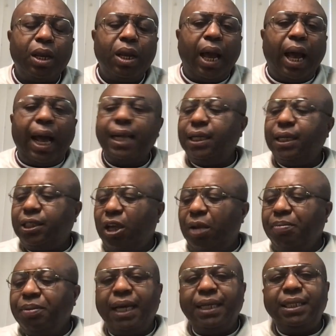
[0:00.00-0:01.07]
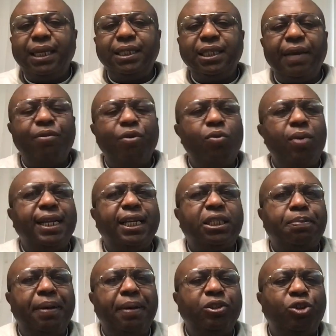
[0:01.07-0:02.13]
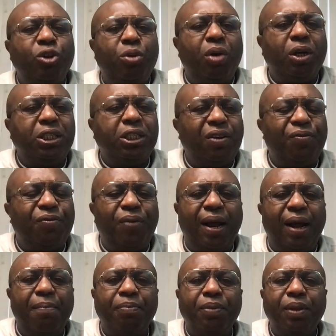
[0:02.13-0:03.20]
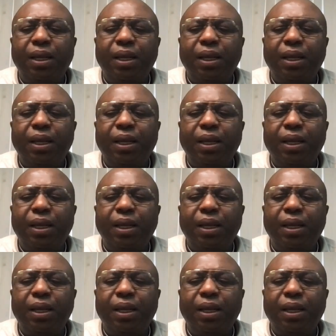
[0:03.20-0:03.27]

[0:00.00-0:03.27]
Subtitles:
And in some cases, even where they spend so much in the farm,